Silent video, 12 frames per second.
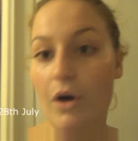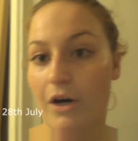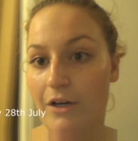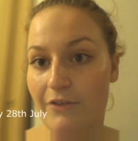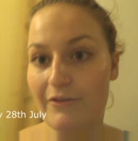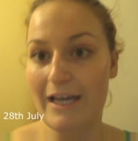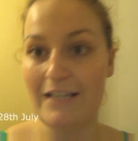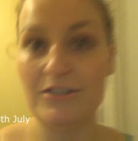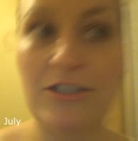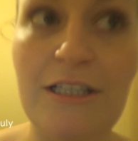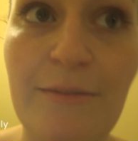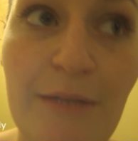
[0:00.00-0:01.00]
What I've
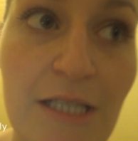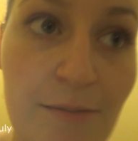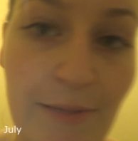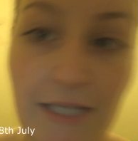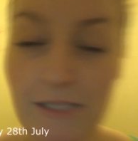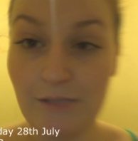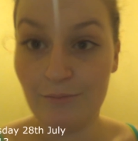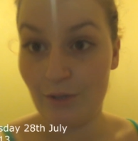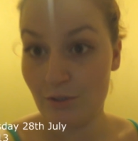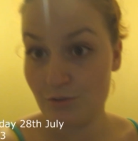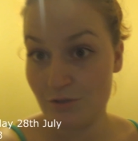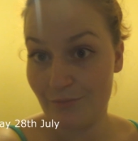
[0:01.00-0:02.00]
actually been spending
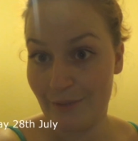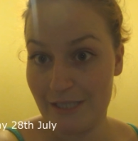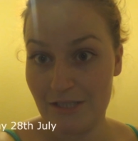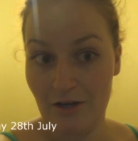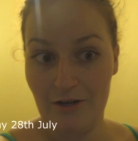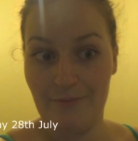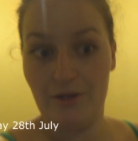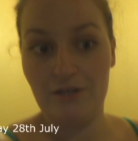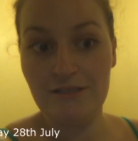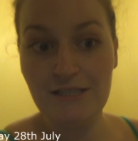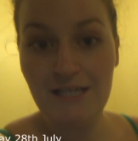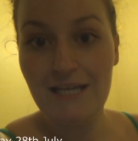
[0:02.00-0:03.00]
most of my time
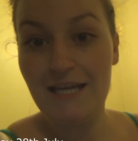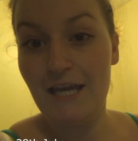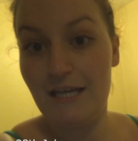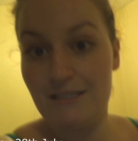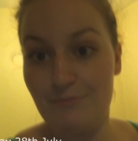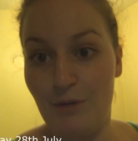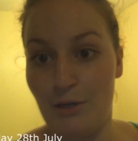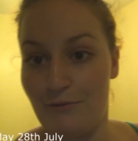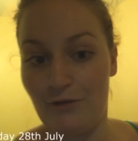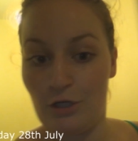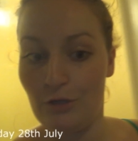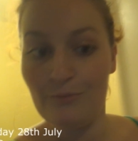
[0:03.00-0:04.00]
on is my
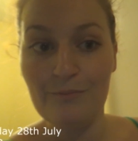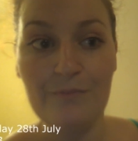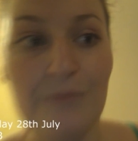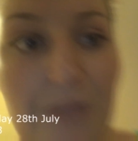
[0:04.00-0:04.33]
room,